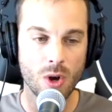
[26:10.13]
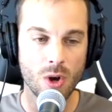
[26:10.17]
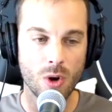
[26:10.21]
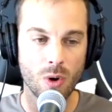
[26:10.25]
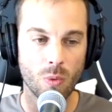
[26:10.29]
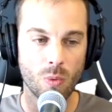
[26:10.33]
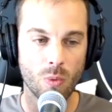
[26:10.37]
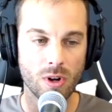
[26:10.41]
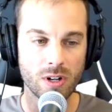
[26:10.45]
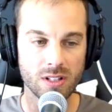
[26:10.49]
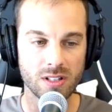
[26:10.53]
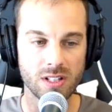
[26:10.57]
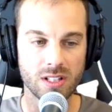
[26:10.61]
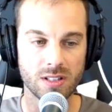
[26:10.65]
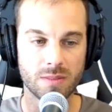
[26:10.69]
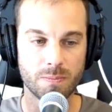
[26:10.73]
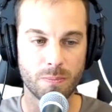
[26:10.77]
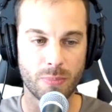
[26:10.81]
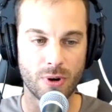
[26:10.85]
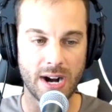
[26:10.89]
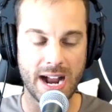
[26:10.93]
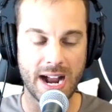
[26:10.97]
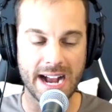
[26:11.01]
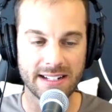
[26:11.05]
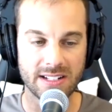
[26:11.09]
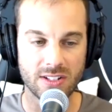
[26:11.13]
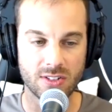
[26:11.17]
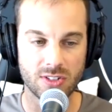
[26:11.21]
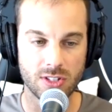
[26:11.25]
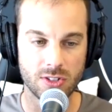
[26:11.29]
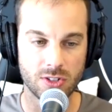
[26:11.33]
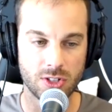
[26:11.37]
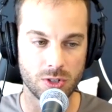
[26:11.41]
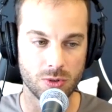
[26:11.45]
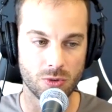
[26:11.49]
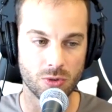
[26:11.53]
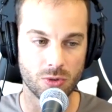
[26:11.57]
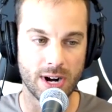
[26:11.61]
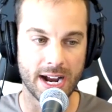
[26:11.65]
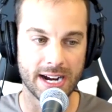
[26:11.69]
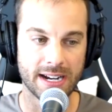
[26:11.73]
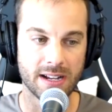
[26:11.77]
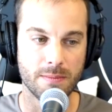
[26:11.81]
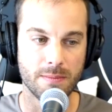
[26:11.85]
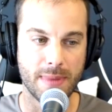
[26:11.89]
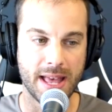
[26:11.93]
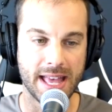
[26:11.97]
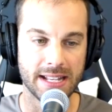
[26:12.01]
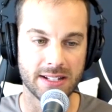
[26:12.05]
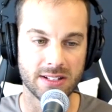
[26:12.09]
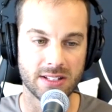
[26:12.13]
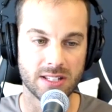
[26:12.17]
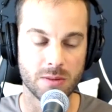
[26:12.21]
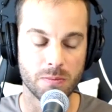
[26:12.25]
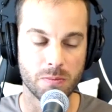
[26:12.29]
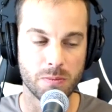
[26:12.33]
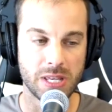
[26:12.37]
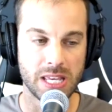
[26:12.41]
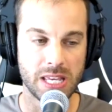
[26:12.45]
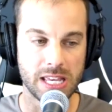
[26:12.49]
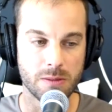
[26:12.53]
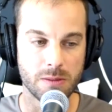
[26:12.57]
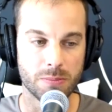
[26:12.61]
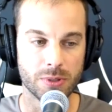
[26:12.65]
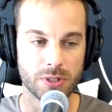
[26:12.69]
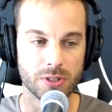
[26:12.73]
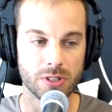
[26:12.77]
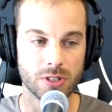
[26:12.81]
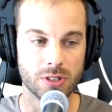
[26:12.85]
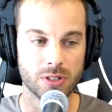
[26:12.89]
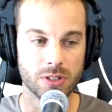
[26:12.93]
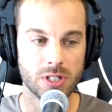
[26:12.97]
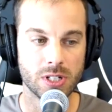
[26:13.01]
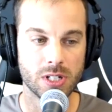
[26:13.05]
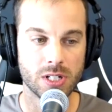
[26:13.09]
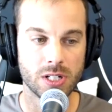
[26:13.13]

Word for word: what are the practices you'd recommend to people